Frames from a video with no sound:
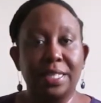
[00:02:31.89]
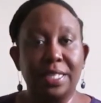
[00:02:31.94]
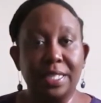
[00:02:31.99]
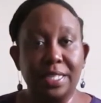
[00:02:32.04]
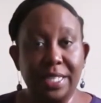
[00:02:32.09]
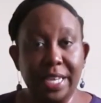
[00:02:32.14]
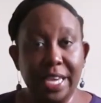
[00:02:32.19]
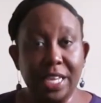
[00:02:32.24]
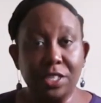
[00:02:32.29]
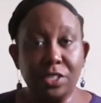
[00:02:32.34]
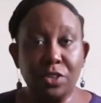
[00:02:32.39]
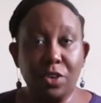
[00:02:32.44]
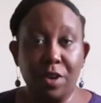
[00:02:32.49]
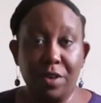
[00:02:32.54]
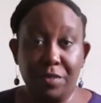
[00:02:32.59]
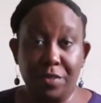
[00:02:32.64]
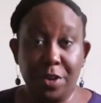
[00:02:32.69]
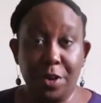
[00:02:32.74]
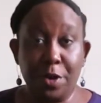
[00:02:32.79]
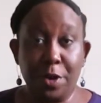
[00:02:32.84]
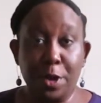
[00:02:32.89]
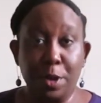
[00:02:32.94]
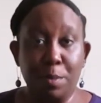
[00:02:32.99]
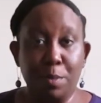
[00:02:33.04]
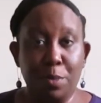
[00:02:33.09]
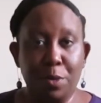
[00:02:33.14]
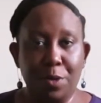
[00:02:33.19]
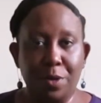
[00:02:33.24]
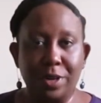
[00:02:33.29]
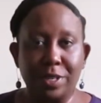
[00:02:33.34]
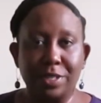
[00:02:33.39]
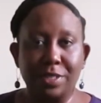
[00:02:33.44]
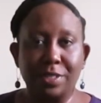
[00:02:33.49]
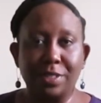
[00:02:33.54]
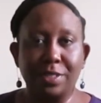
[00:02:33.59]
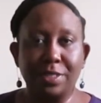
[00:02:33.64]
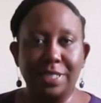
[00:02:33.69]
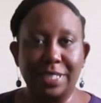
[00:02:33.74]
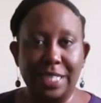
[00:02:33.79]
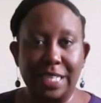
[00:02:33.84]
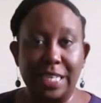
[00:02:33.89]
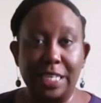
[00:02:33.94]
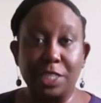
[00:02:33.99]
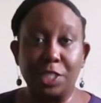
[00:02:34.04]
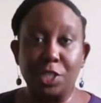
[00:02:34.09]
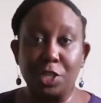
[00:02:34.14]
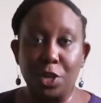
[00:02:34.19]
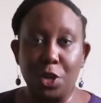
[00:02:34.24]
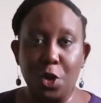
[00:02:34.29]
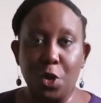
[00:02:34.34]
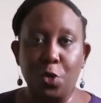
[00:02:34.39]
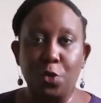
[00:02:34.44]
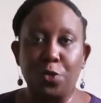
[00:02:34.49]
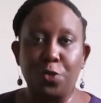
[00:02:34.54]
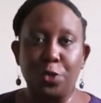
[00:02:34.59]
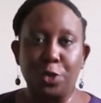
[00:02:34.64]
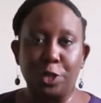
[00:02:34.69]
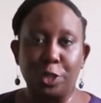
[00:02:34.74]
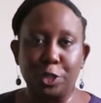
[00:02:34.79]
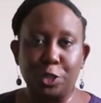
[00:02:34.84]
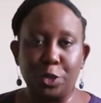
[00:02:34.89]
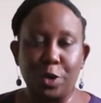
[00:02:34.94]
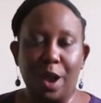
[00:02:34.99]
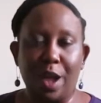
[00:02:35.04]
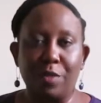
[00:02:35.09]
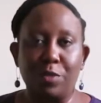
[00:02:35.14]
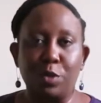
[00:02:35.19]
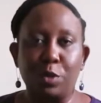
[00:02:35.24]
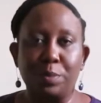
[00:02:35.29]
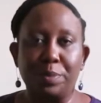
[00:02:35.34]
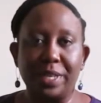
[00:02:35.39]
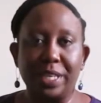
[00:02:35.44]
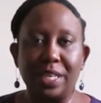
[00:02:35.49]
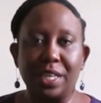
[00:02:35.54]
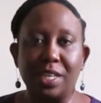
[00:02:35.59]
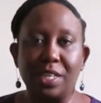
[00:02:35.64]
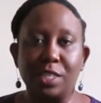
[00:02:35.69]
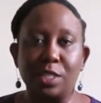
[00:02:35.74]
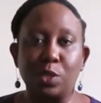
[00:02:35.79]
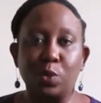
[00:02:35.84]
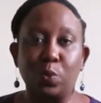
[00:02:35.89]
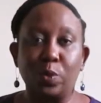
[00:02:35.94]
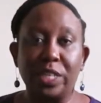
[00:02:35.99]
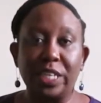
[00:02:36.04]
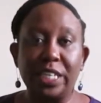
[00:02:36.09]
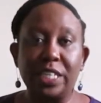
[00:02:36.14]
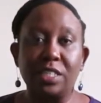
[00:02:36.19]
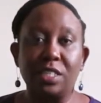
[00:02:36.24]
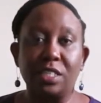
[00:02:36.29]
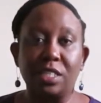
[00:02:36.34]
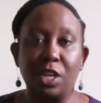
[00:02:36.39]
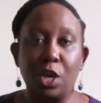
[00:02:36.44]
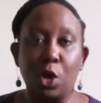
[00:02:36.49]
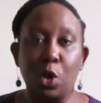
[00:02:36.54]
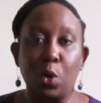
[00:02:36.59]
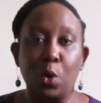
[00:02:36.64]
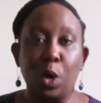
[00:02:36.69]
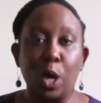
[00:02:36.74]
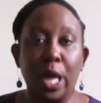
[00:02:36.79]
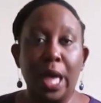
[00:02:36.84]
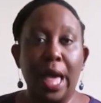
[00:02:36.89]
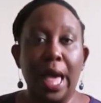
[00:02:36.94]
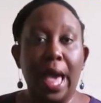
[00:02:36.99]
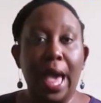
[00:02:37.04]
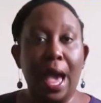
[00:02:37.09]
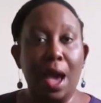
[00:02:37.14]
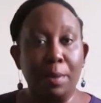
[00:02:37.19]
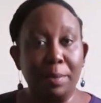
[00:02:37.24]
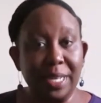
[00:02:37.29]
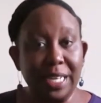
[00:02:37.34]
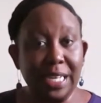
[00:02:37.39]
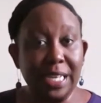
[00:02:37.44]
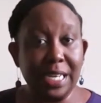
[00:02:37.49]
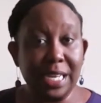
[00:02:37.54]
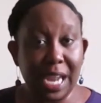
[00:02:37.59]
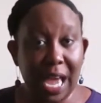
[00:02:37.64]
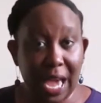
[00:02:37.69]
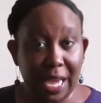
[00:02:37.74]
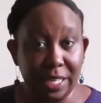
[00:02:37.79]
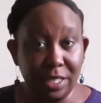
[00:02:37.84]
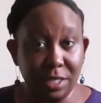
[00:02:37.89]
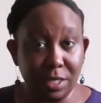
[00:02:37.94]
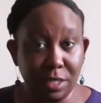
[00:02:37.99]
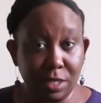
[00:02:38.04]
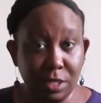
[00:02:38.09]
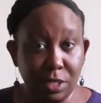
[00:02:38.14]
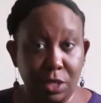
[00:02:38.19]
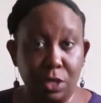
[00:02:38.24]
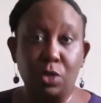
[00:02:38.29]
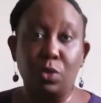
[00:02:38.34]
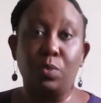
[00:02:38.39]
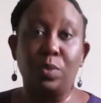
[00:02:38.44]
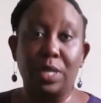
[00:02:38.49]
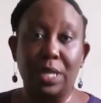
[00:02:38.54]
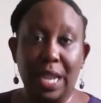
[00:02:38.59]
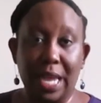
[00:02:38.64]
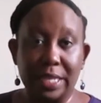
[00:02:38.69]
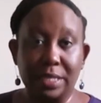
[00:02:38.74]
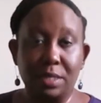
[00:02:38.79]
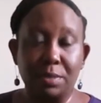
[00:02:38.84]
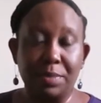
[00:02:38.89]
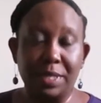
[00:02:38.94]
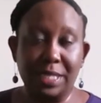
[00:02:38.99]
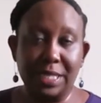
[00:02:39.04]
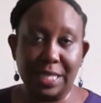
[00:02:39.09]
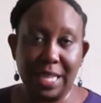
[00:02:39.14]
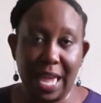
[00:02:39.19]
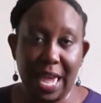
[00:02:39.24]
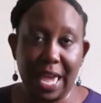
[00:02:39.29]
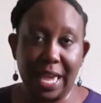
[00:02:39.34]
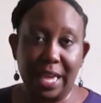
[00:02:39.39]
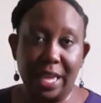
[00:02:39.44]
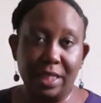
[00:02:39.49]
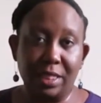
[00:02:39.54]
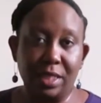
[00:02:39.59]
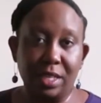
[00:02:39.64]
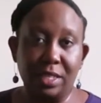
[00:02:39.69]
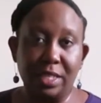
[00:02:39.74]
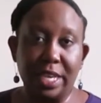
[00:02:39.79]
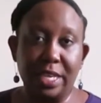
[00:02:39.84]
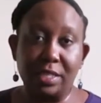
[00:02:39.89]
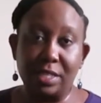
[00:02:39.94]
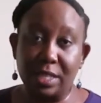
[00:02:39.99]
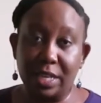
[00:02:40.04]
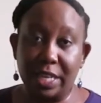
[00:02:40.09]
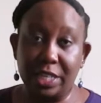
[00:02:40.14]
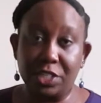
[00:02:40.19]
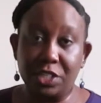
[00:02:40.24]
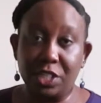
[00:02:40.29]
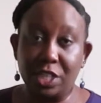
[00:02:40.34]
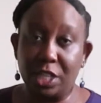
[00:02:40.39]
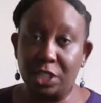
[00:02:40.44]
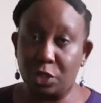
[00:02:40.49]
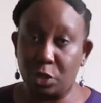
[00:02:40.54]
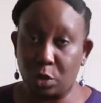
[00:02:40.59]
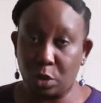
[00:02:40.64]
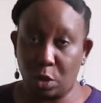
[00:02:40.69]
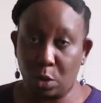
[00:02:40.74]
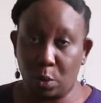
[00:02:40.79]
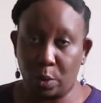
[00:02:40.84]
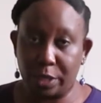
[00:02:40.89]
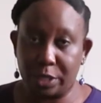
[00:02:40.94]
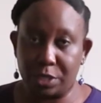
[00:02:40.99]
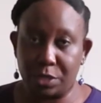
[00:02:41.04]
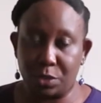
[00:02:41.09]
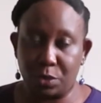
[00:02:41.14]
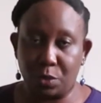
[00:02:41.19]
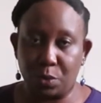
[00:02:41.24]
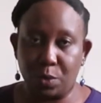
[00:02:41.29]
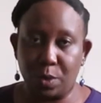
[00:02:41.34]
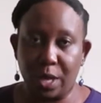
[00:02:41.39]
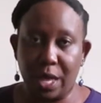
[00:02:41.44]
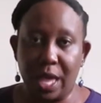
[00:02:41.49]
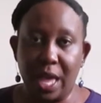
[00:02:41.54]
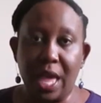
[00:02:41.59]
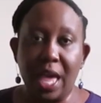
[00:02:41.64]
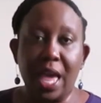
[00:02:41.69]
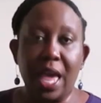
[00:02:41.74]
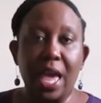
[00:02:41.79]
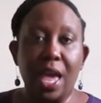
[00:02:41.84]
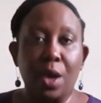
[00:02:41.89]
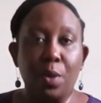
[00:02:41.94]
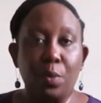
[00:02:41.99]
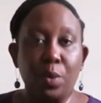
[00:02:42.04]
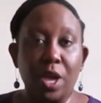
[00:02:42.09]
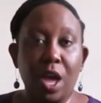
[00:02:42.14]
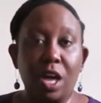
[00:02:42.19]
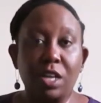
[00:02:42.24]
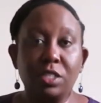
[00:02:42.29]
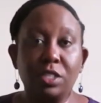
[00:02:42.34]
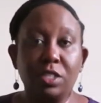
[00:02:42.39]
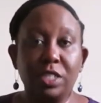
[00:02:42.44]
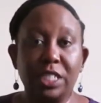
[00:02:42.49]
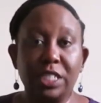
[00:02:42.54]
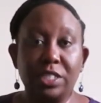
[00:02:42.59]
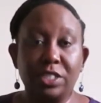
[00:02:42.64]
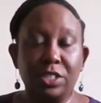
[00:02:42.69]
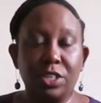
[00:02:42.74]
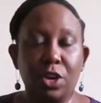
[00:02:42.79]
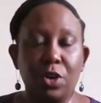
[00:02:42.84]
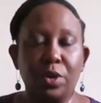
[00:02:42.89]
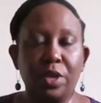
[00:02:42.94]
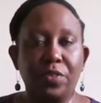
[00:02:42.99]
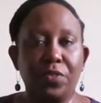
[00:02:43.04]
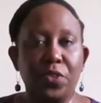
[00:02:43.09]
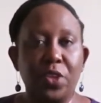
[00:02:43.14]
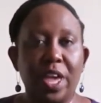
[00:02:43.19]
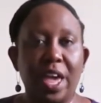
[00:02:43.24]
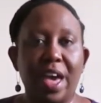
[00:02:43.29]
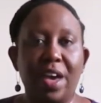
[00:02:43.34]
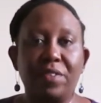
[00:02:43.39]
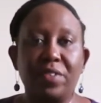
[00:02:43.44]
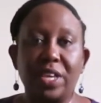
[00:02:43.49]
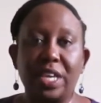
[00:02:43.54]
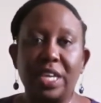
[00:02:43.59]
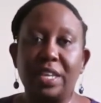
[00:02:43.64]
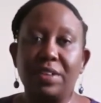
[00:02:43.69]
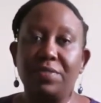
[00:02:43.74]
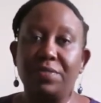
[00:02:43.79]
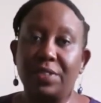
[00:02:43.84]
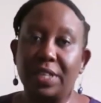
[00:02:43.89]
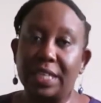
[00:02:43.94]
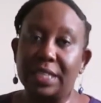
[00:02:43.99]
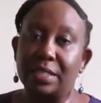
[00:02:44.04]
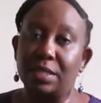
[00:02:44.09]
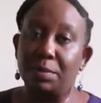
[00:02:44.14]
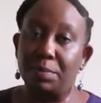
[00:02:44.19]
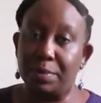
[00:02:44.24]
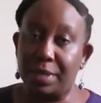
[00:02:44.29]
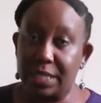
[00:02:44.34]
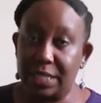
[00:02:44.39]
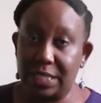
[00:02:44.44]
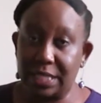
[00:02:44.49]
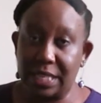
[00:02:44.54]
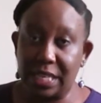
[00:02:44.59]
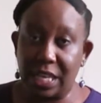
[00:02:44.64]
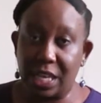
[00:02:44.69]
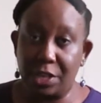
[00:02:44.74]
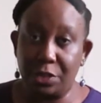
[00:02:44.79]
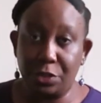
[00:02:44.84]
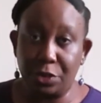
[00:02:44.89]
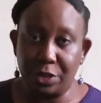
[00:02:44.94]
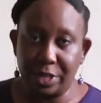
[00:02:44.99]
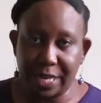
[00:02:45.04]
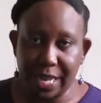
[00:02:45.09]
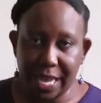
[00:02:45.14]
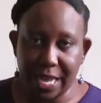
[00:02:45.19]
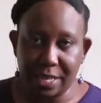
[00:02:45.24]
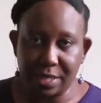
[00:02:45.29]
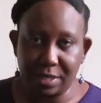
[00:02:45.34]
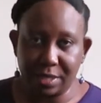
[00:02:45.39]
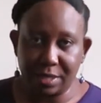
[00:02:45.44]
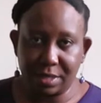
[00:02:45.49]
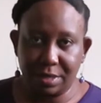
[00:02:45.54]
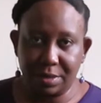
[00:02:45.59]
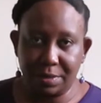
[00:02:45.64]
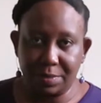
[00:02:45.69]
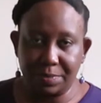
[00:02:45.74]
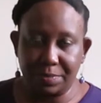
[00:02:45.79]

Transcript: The dates are a very important thing to know for your travel because we need to know how many nights you would like to be staying at the destination that you're going to. And we also need to know if you have any flexibility in your dates.